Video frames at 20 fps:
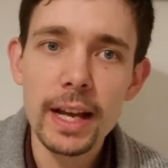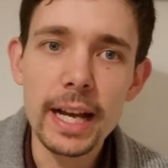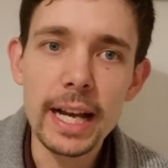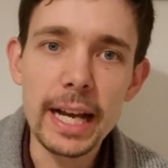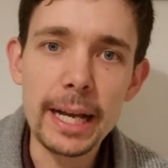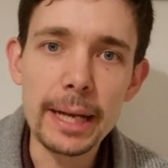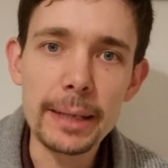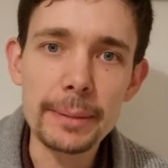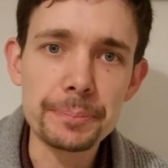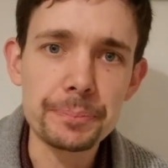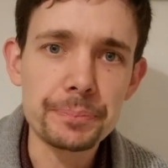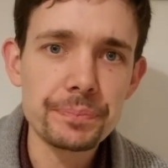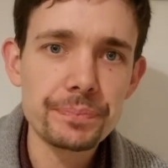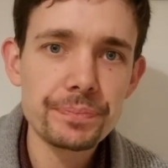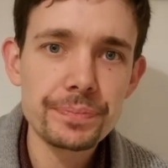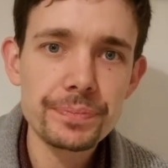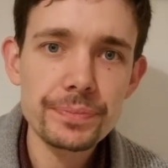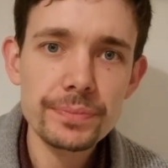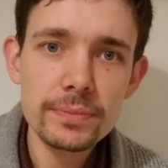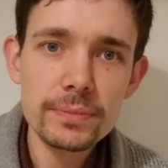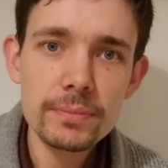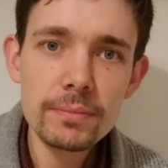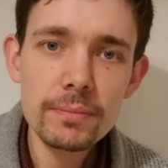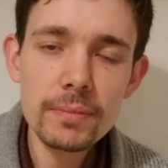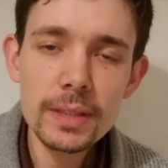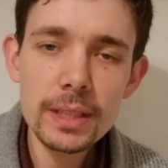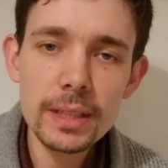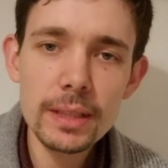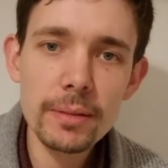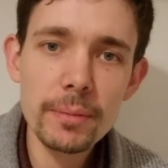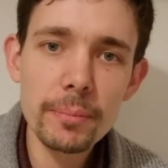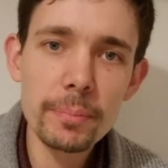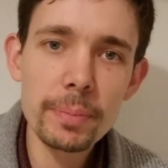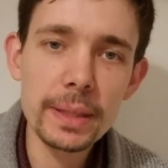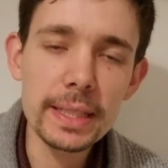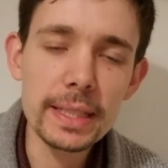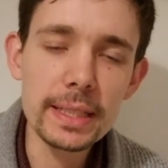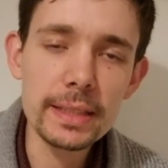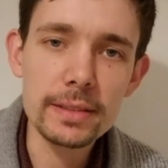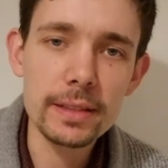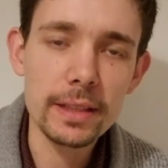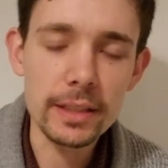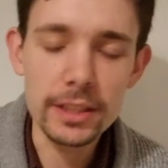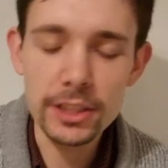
Um, please,